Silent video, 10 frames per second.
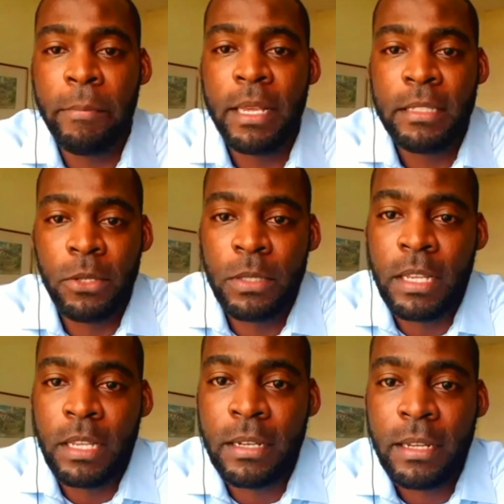
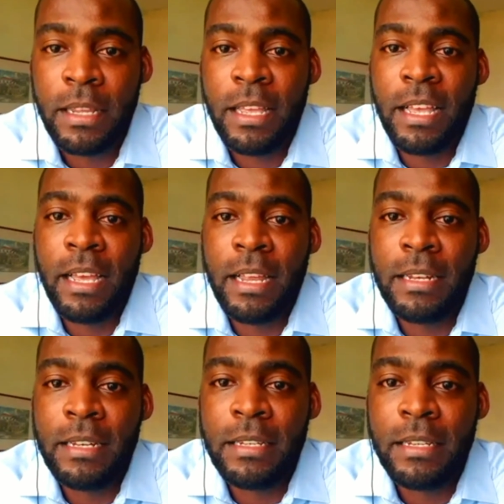muscles and
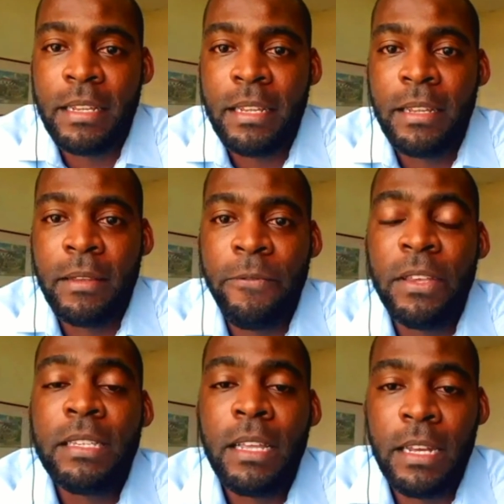
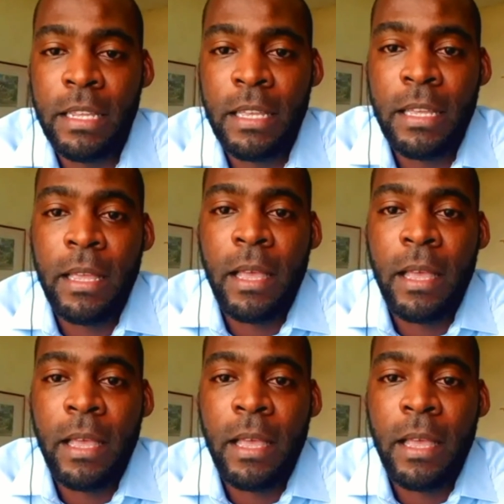physically,